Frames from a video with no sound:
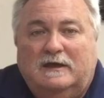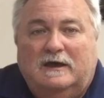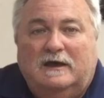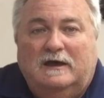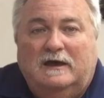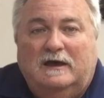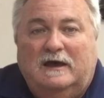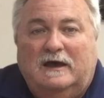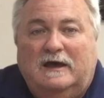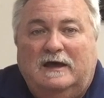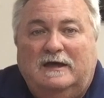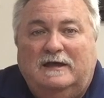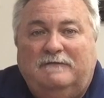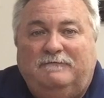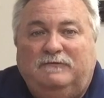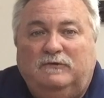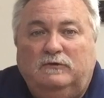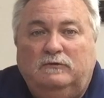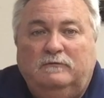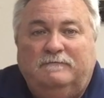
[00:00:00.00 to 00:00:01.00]
Uh,
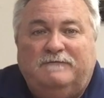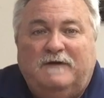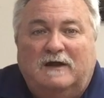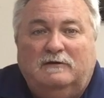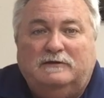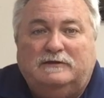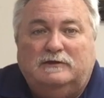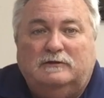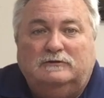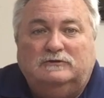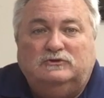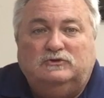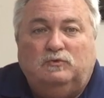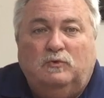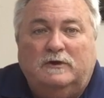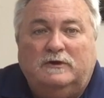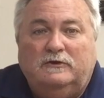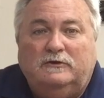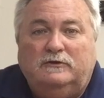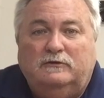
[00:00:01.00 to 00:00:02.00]
if you follow us on
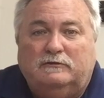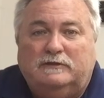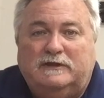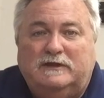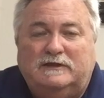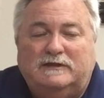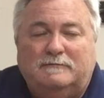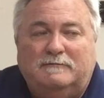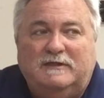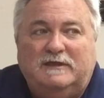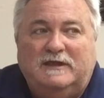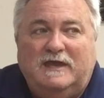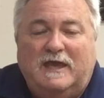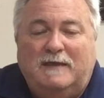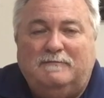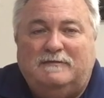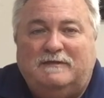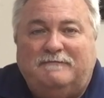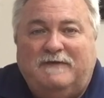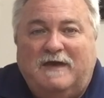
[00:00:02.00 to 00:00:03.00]
Twitter, you'll see some of the
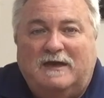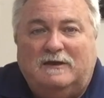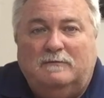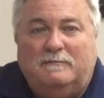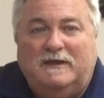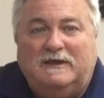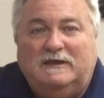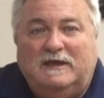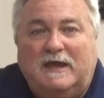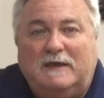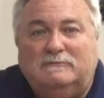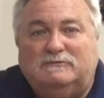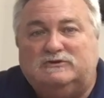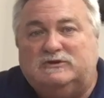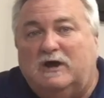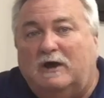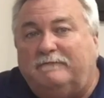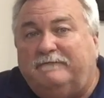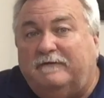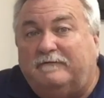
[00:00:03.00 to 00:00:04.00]
games I've had on my game
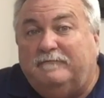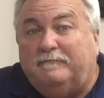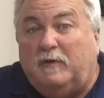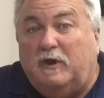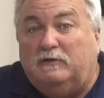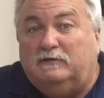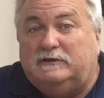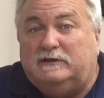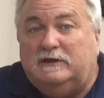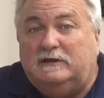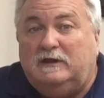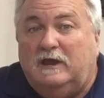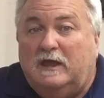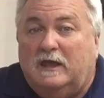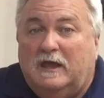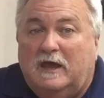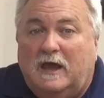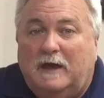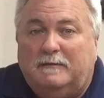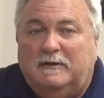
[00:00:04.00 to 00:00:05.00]
shelf I've posted.
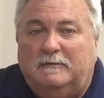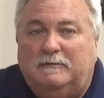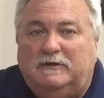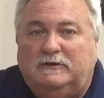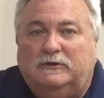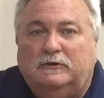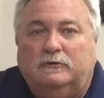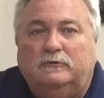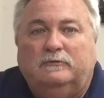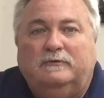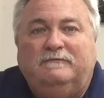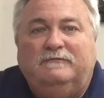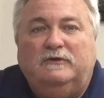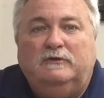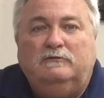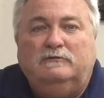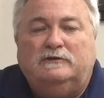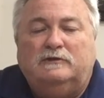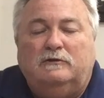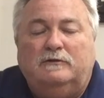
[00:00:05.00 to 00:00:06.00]
I'm going to be doing
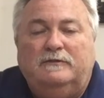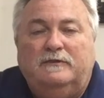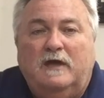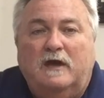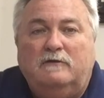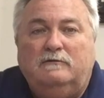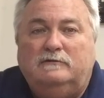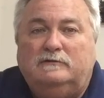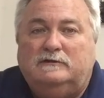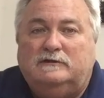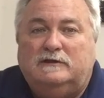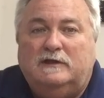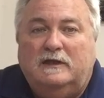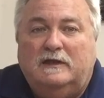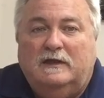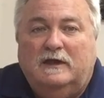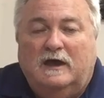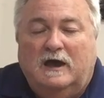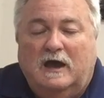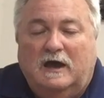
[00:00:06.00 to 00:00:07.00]
reviews on those
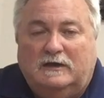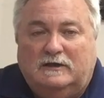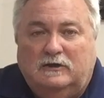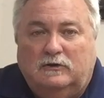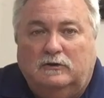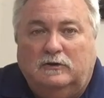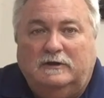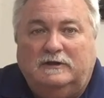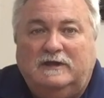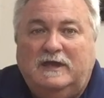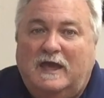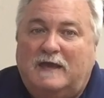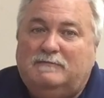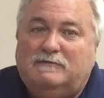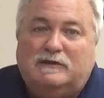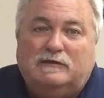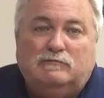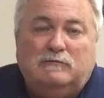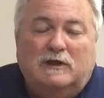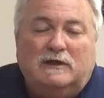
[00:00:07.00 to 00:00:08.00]
uh, current
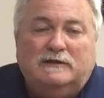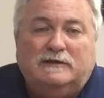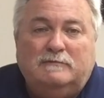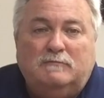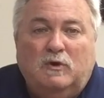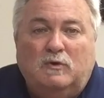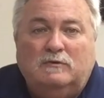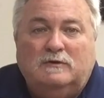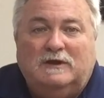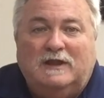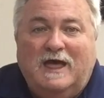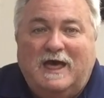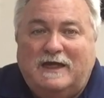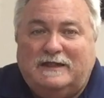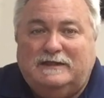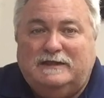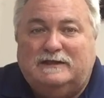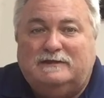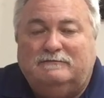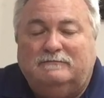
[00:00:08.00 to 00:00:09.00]
games as well as some old
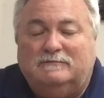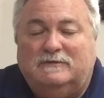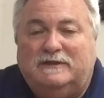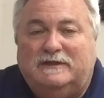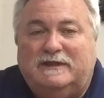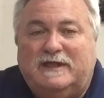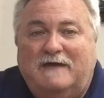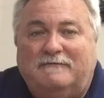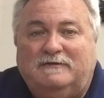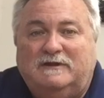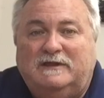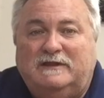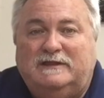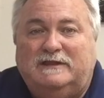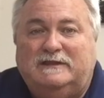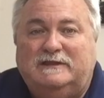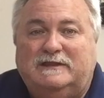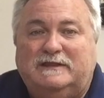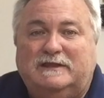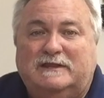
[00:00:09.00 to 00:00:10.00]
classics from the
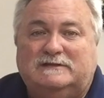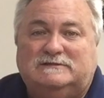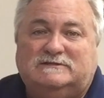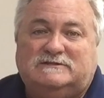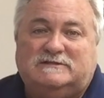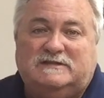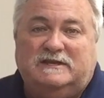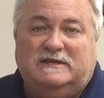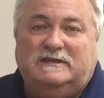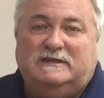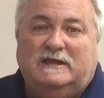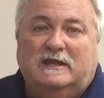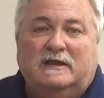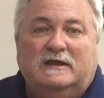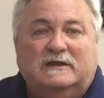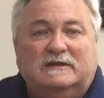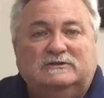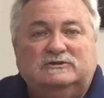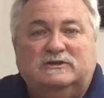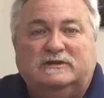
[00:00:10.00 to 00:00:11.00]
70s and 60s,
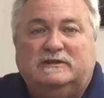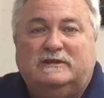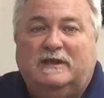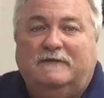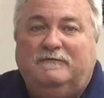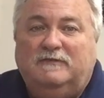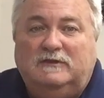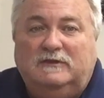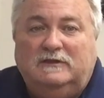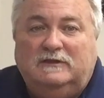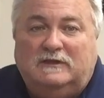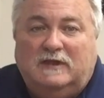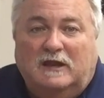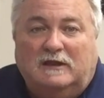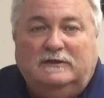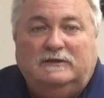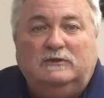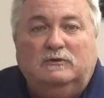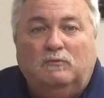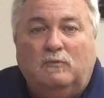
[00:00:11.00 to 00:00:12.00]
just giving,
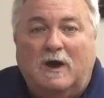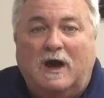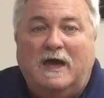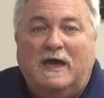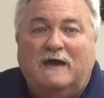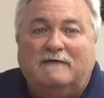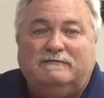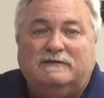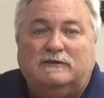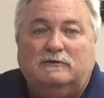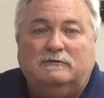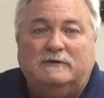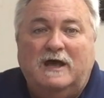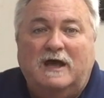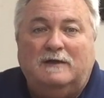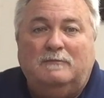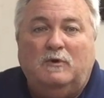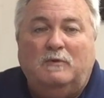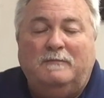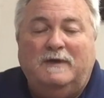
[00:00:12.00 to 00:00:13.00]
telling you why I've still
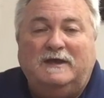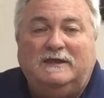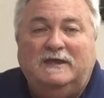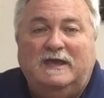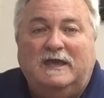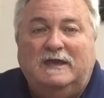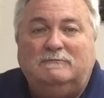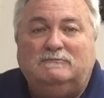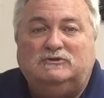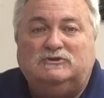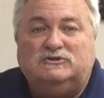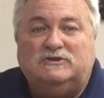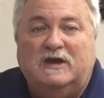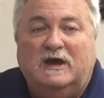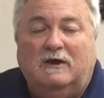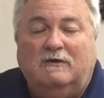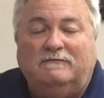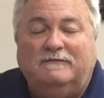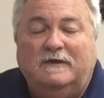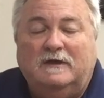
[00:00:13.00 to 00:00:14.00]
got them on my game
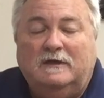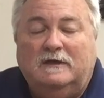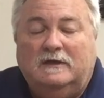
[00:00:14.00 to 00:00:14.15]
shelf.